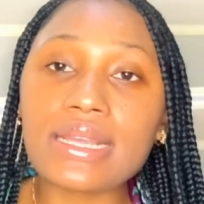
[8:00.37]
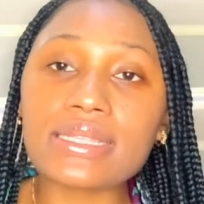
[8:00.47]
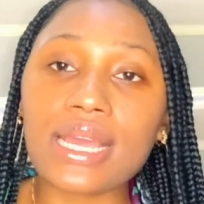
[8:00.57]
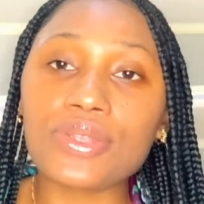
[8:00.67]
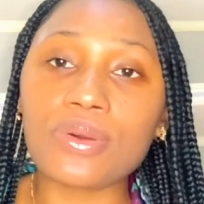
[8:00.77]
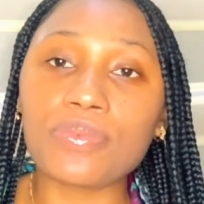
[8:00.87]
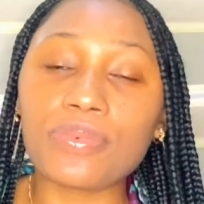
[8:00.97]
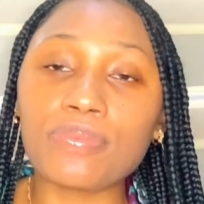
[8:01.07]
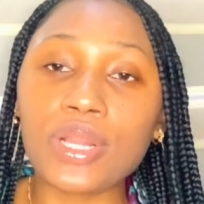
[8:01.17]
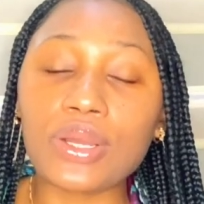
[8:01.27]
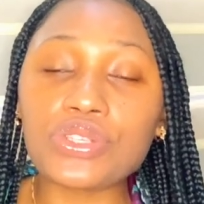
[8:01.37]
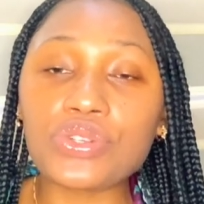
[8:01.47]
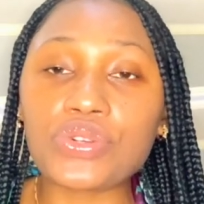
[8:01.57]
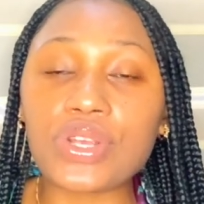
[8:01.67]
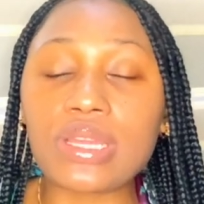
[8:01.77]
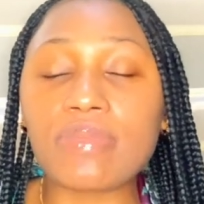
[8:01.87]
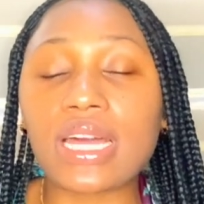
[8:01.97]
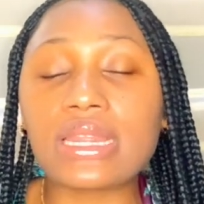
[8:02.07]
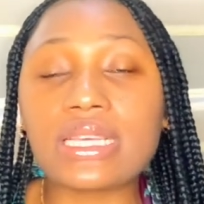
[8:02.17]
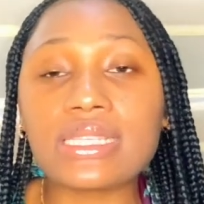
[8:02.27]
inside your bloodstream,
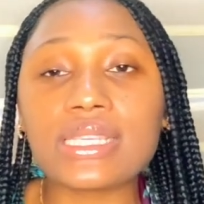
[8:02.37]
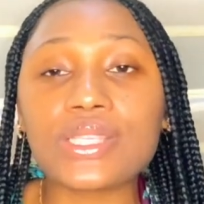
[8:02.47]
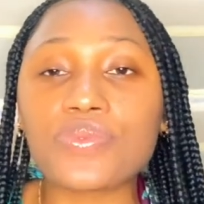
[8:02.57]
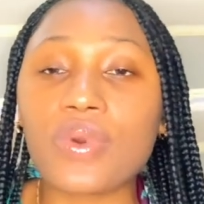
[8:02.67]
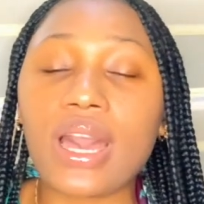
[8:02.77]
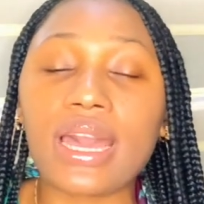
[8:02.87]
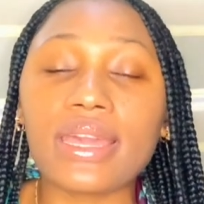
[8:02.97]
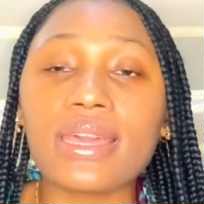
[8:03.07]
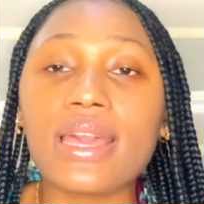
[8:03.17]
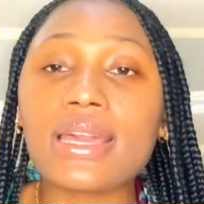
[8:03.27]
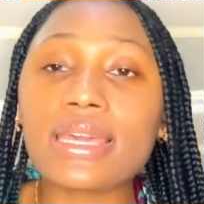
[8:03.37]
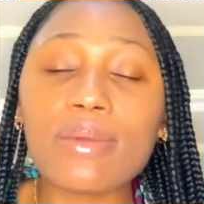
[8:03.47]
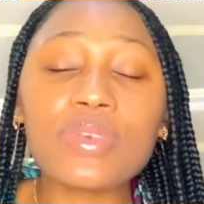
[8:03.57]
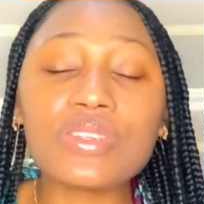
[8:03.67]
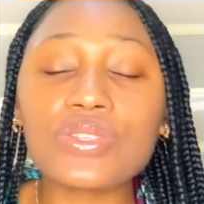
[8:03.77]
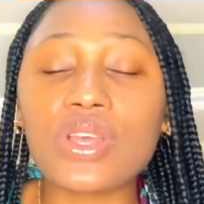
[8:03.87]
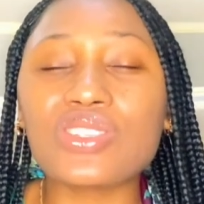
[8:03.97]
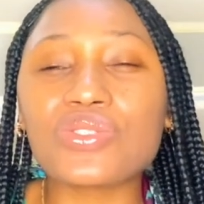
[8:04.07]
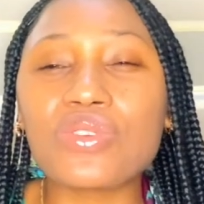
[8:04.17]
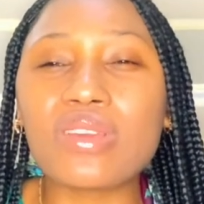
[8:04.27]
and this is why chemical
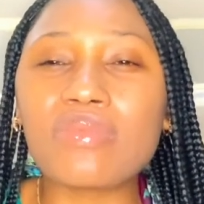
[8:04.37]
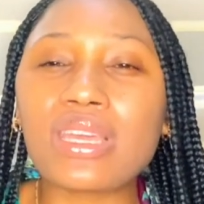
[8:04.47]
sunscreen,